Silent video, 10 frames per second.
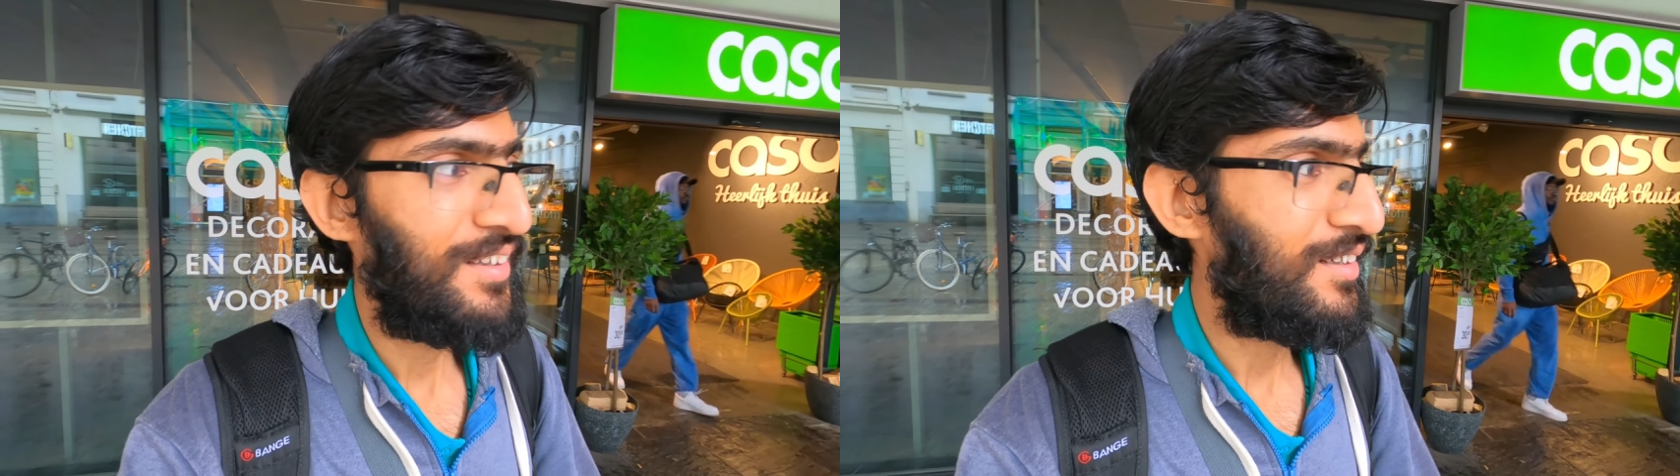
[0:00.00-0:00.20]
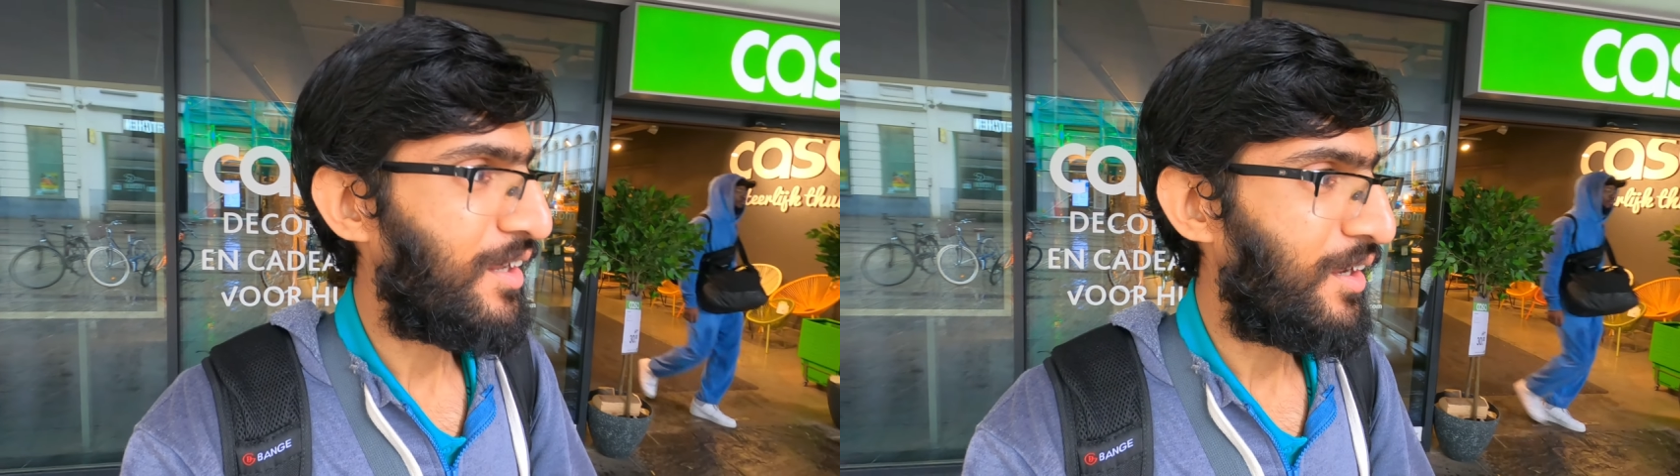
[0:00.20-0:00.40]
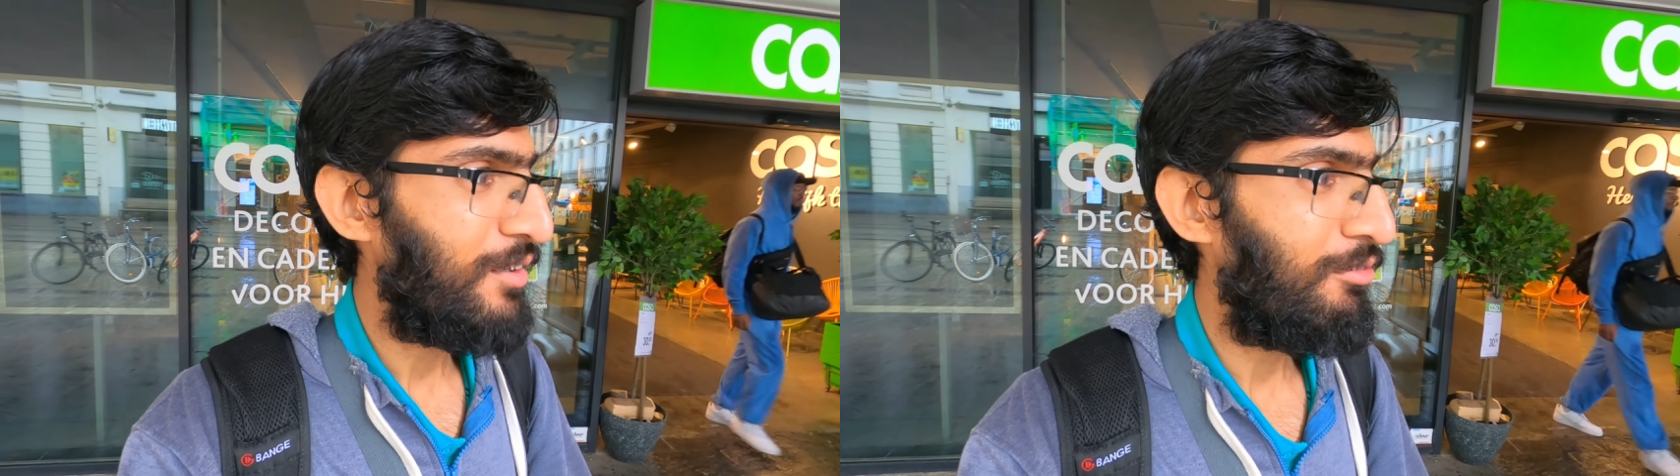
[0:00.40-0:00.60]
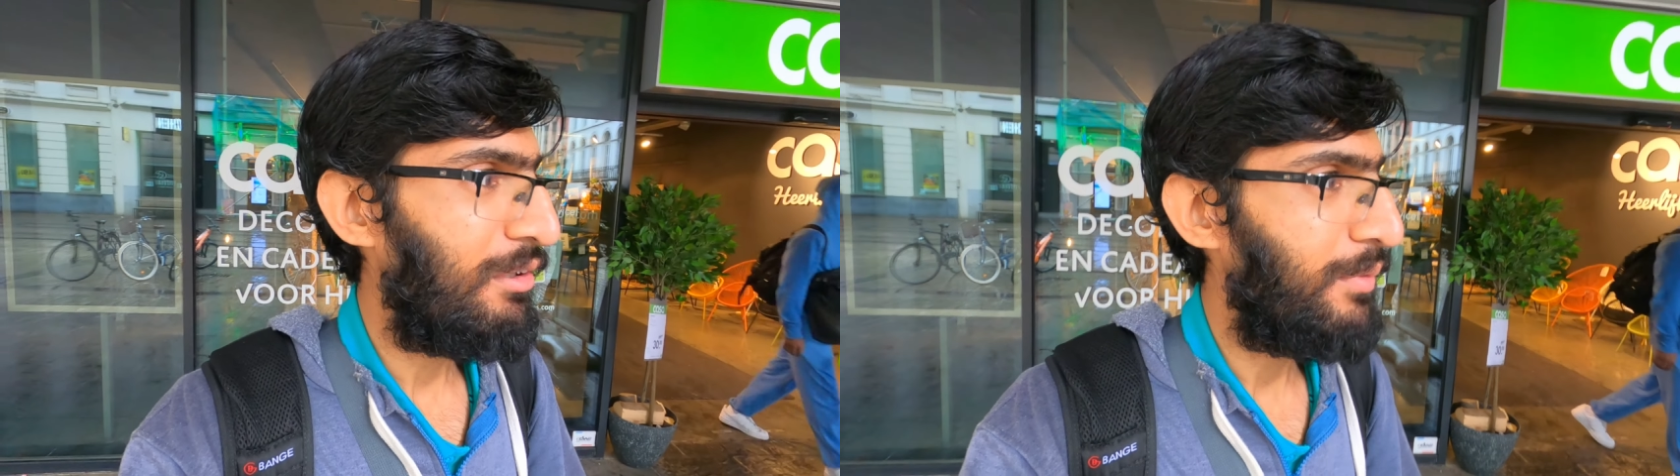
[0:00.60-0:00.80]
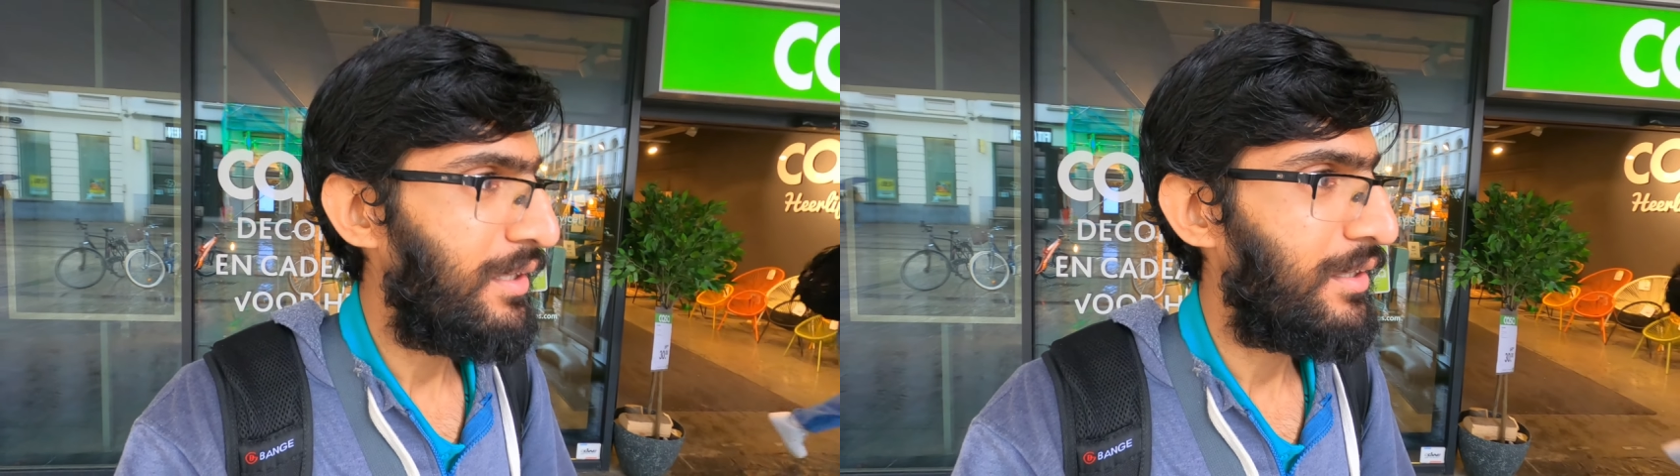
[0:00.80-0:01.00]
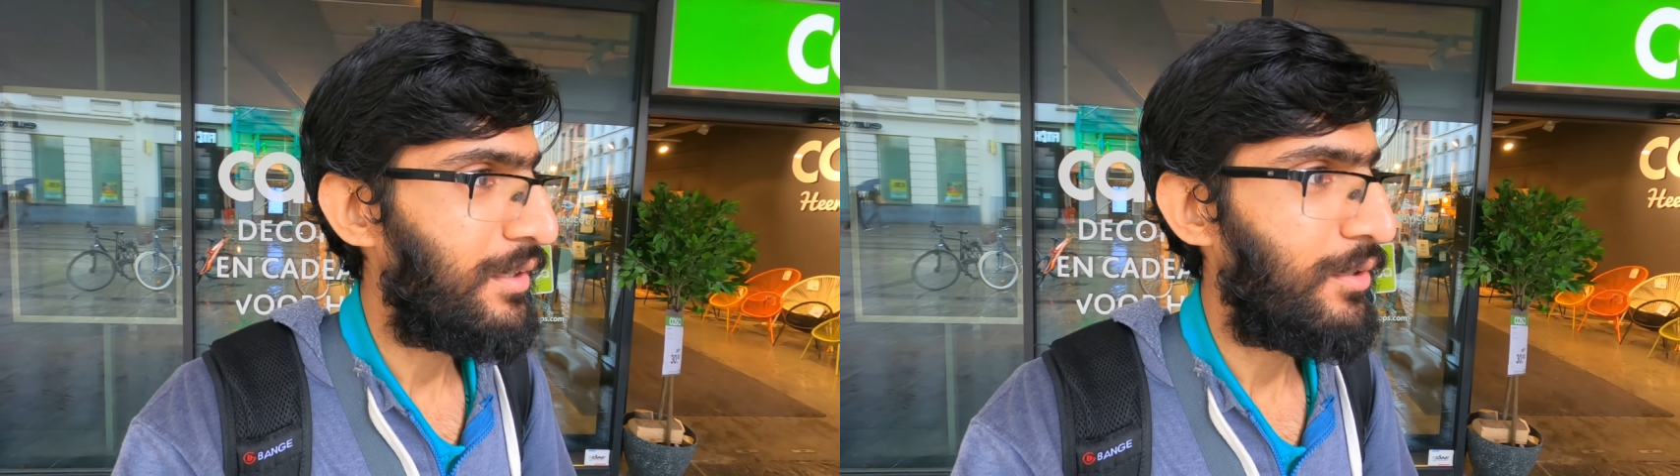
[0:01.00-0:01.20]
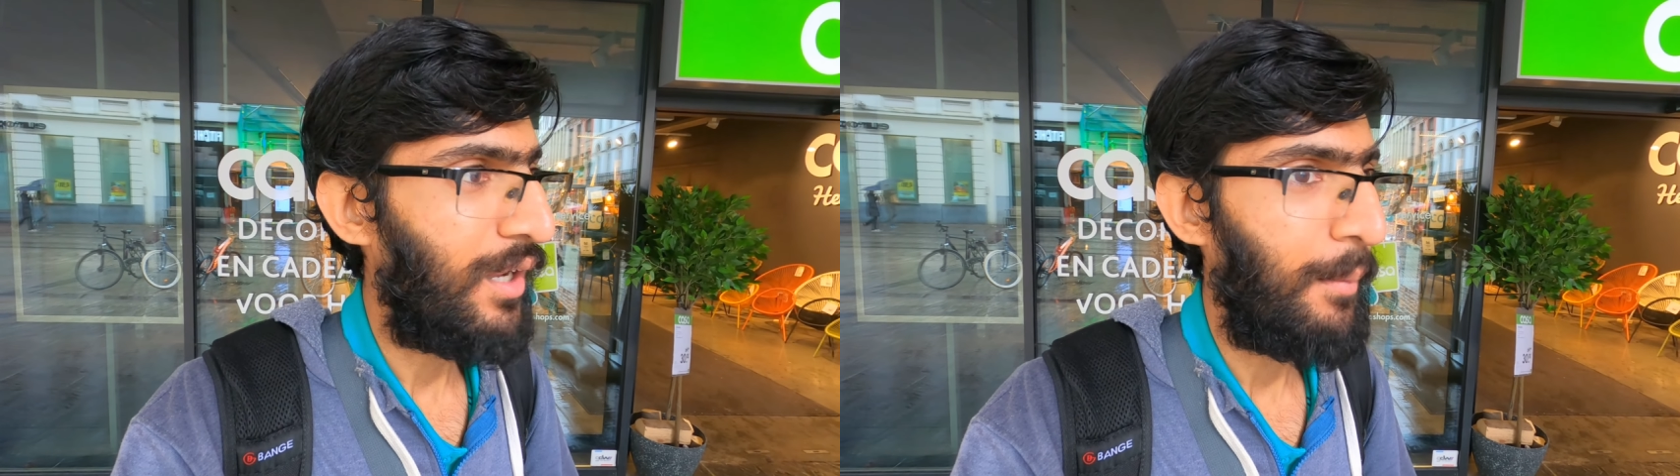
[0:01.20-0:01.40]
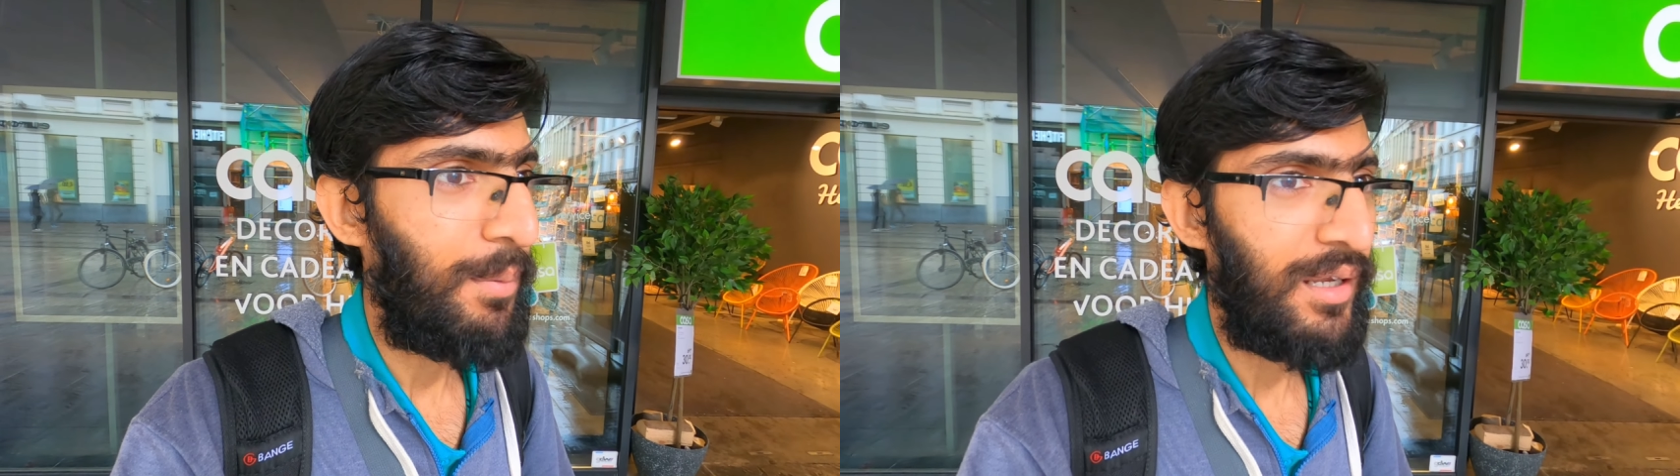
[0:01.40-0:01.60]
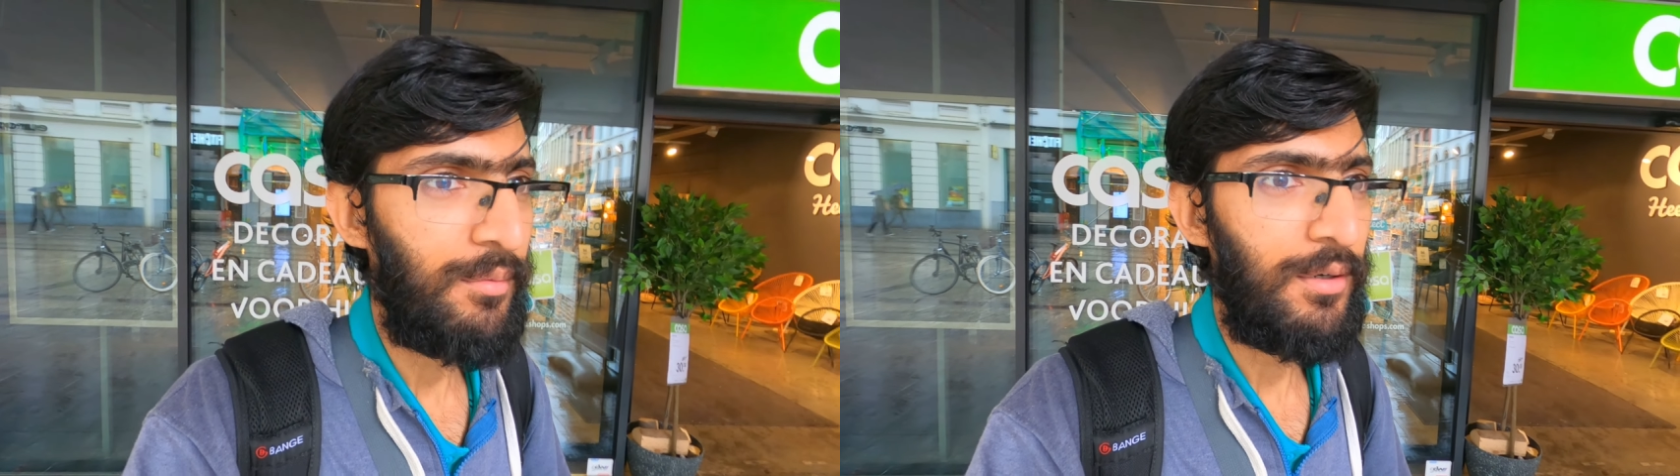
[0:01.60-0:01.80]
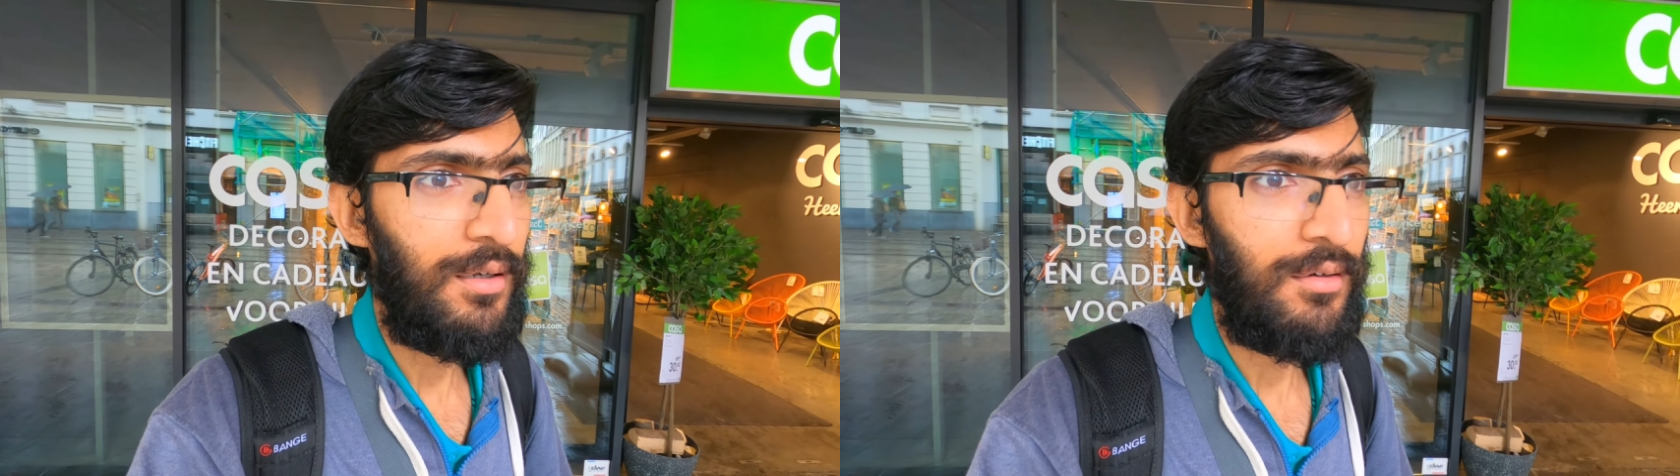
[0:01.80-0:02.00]
the ticket will be
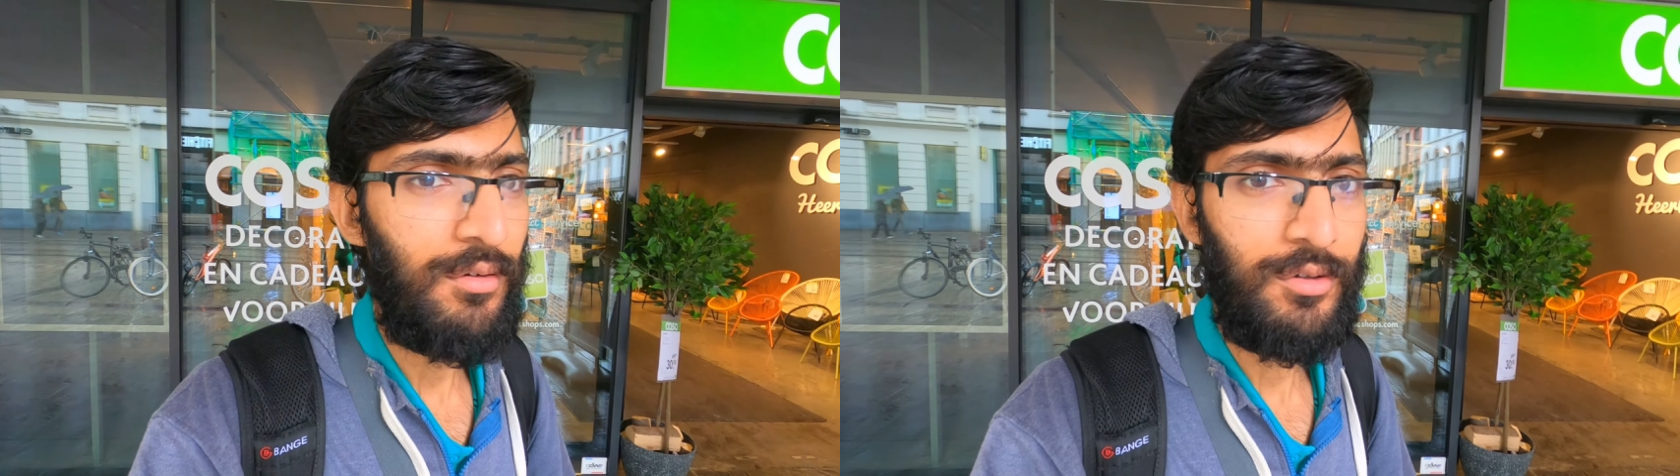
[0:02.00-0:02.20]
applicable